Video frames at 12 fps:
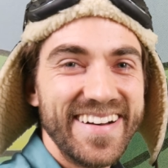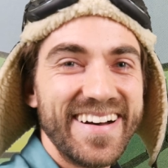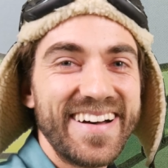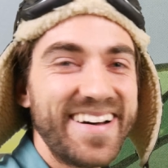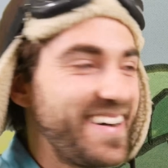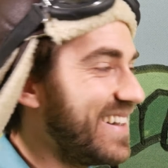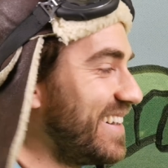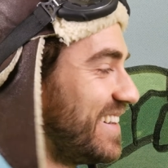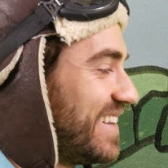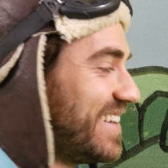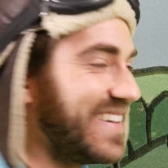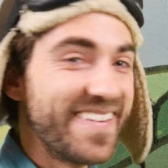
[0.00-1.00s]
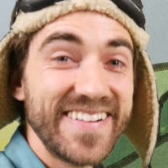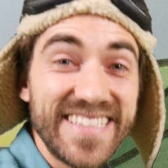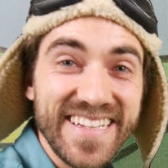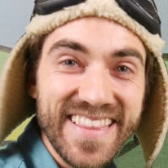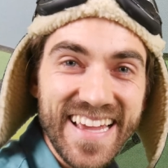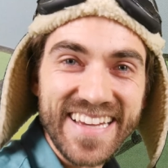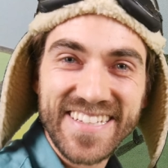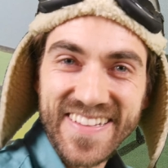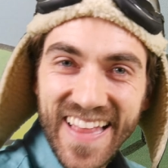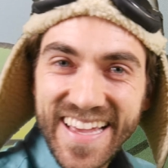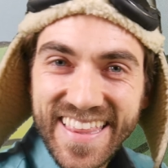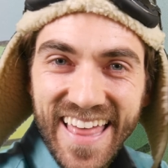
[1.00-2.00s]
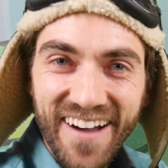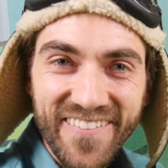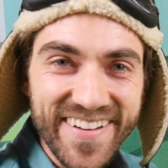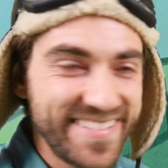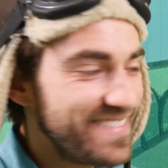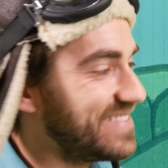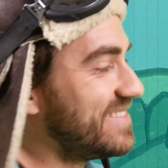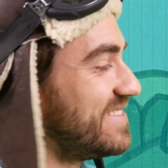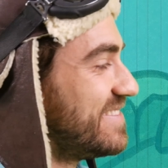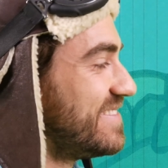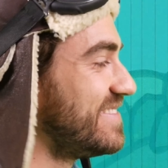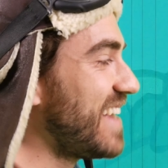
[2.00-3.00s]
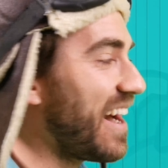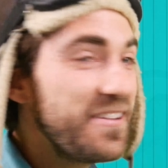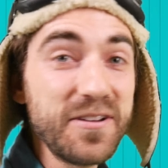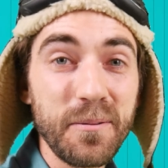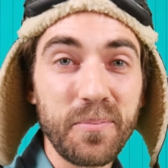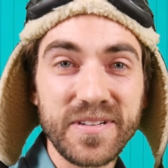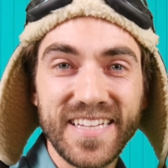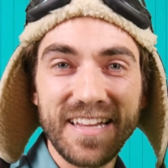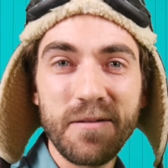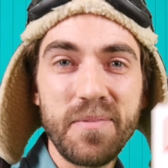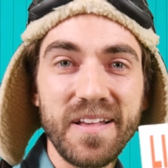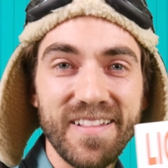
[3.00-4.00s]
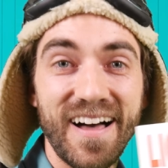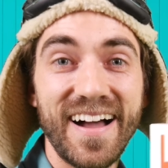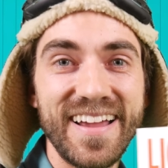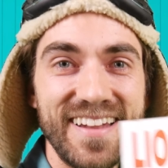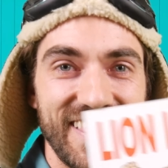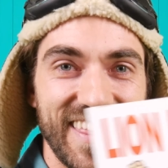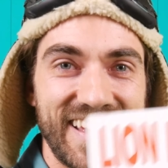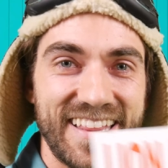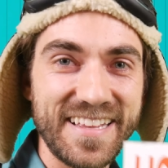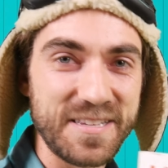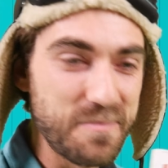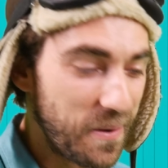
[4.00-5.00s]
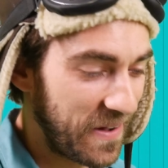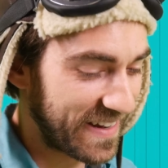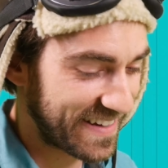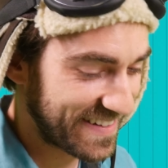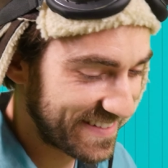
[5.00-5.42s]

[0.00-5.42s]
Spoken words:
Oh, what'd you think? Did you like that one? Now you can pretend to be a lion and think of this book.